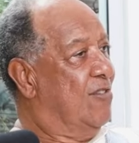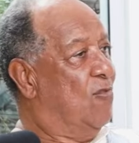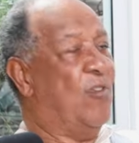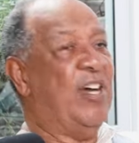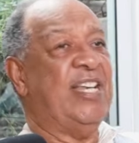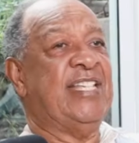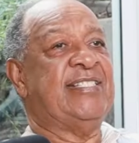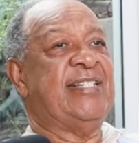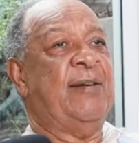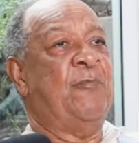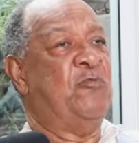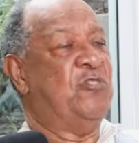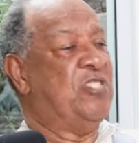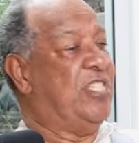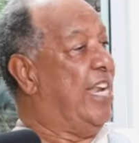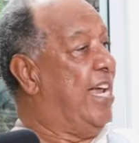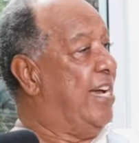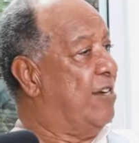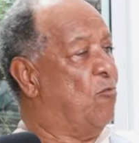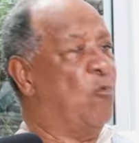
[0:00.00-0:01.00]
what is about
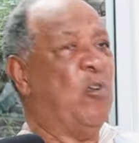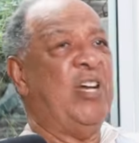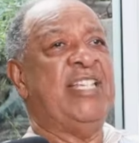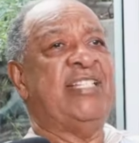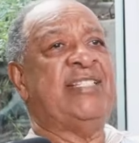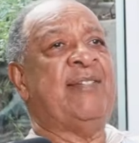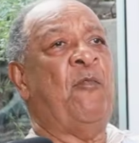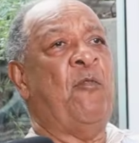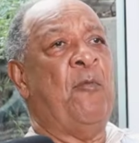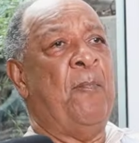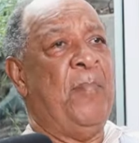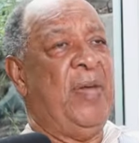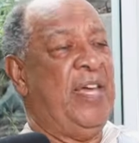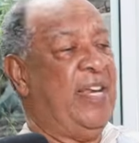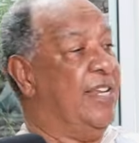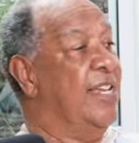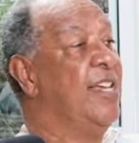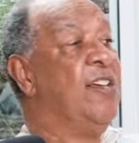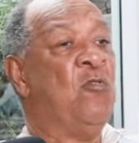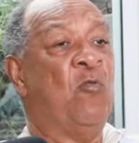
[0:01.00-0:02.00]
drug, what is about
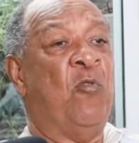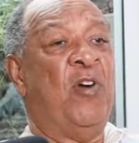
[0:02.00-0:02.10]
marriage,